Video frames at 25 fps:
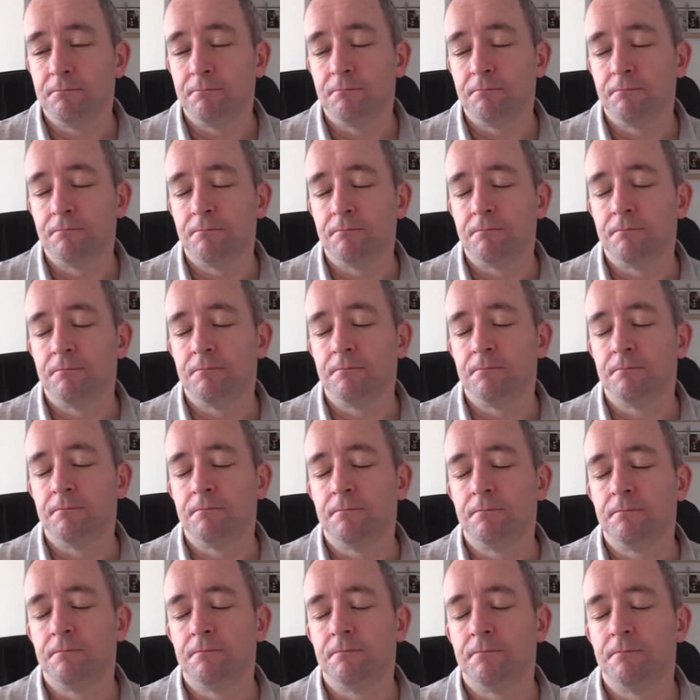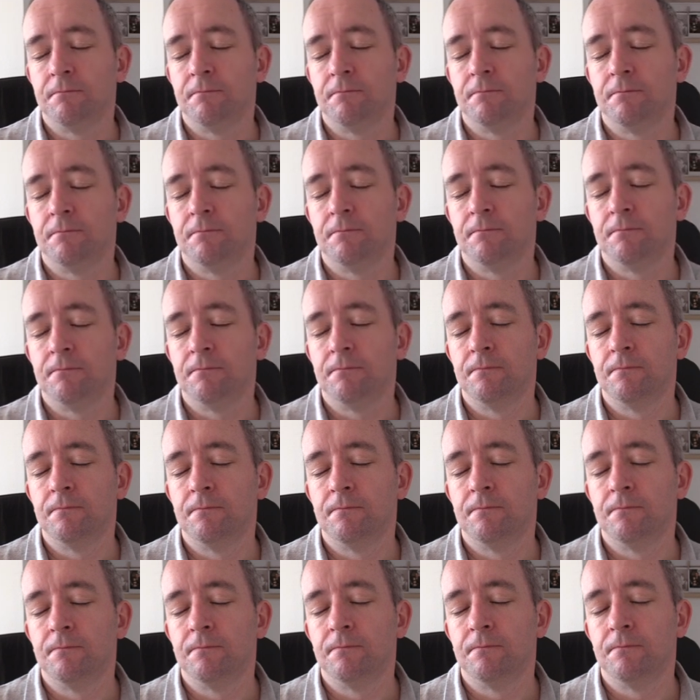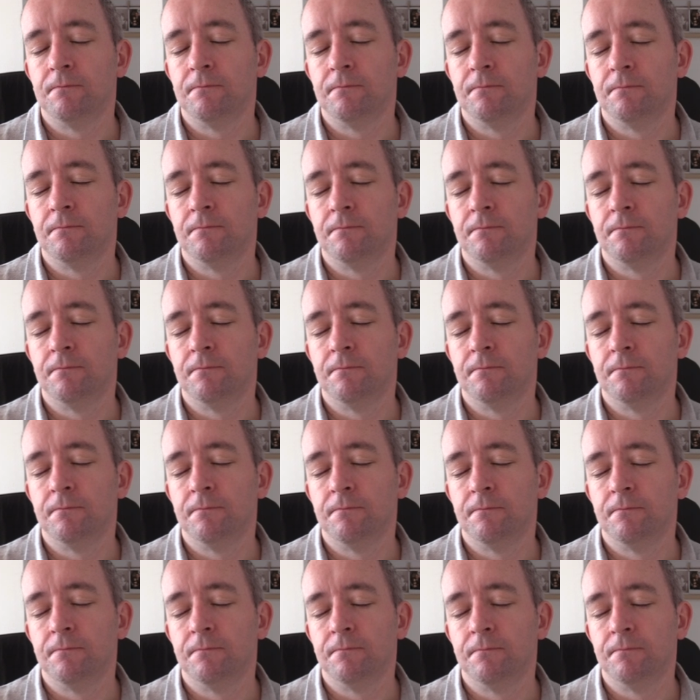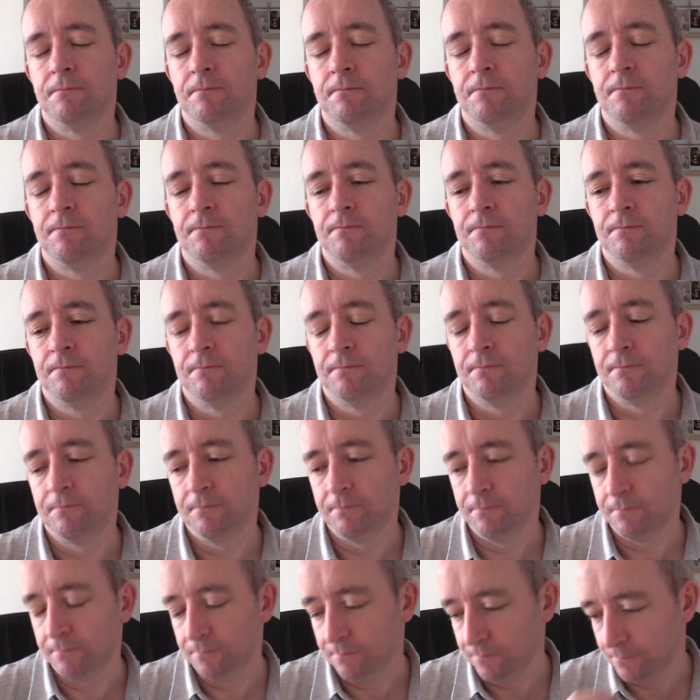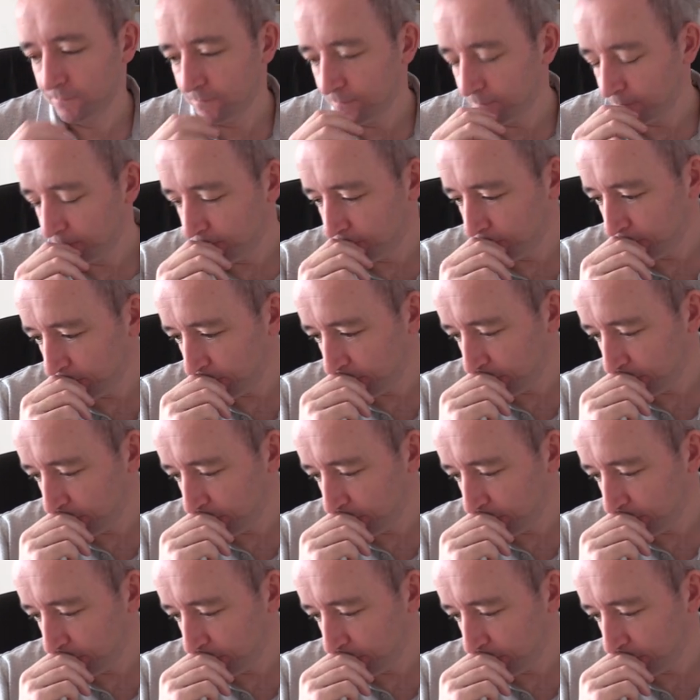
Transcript: (no one is talking)